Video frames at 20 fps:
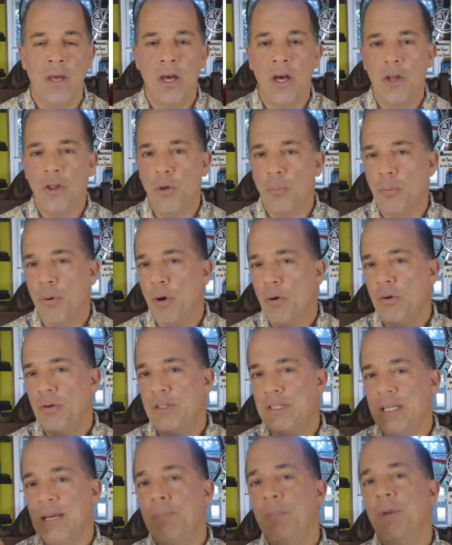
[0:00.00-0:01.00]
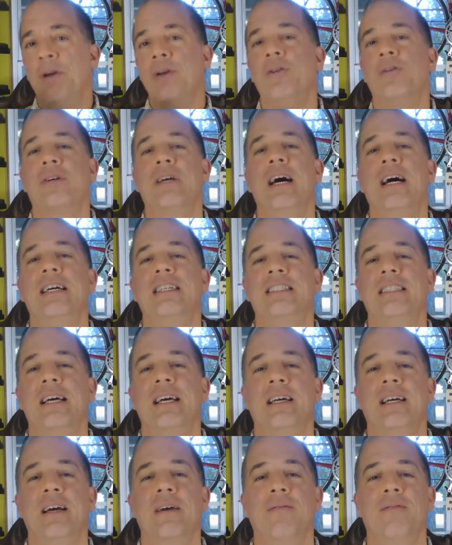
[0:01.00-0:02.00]
The prototypical contact
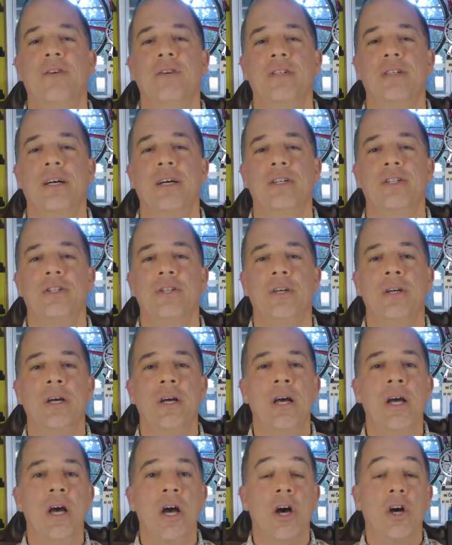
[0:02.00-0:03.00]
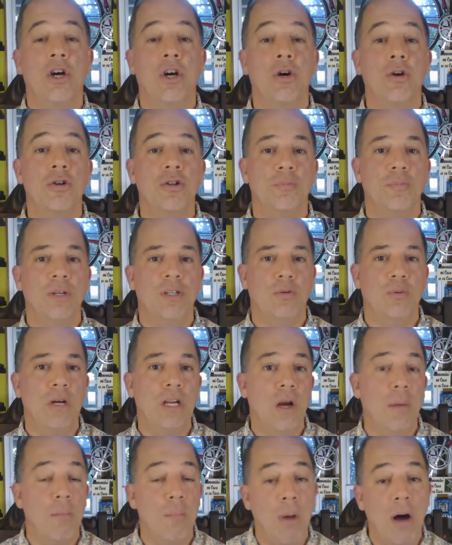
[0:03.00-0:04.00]
comfort touch occurs between a
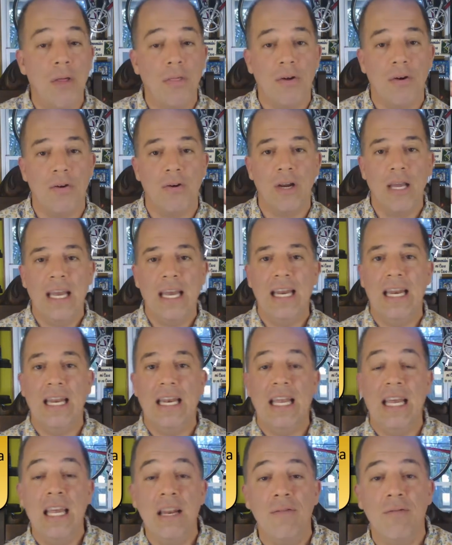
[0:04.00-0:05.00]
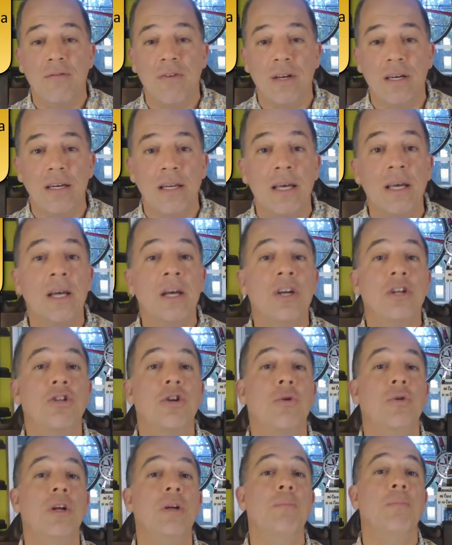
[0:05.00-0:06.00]
mother and an infant
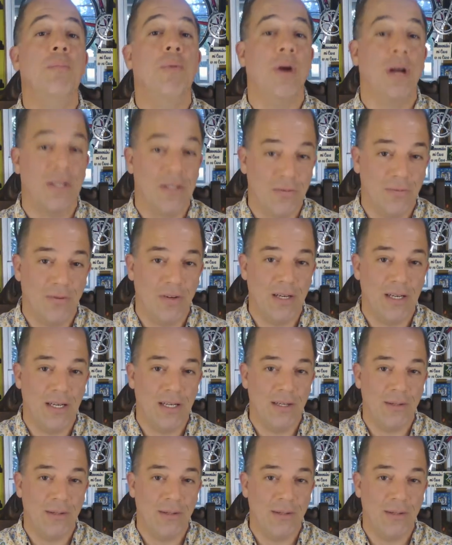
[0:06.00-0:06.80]
during breastfeeding.